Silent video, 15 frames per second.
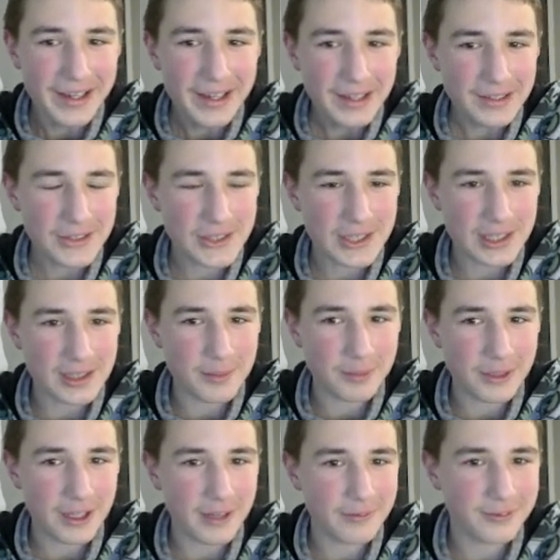Just doesn't
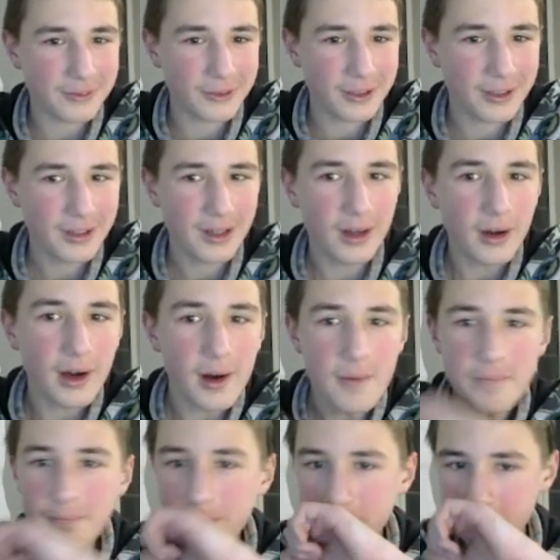play f4.
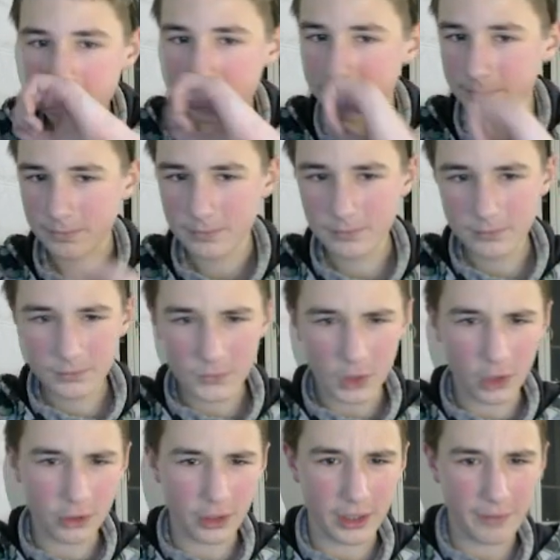
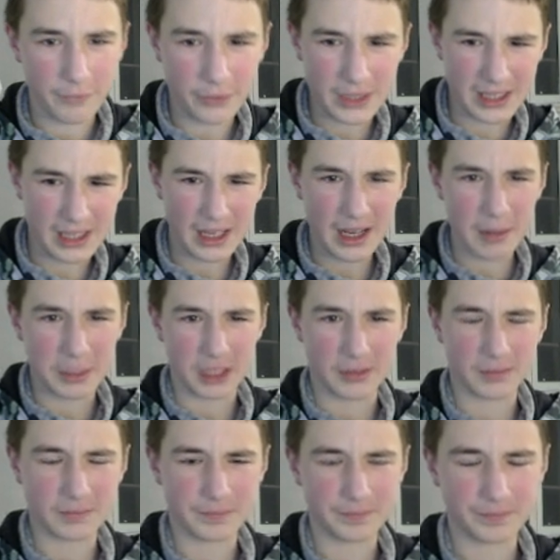Hold on, a free knight, I mean,
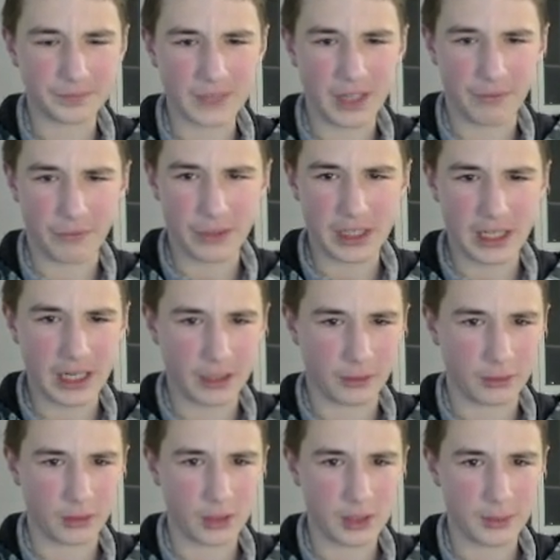not a free knight, of
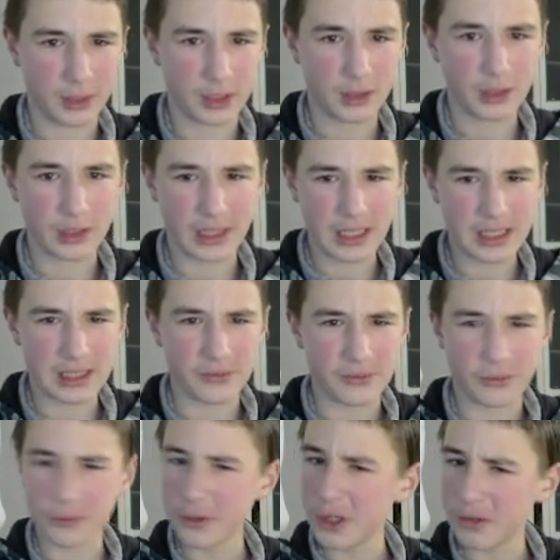course, but
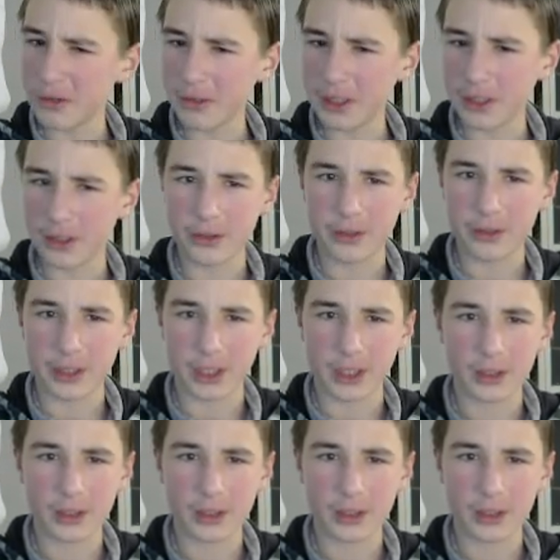94? Oi, oi, oi.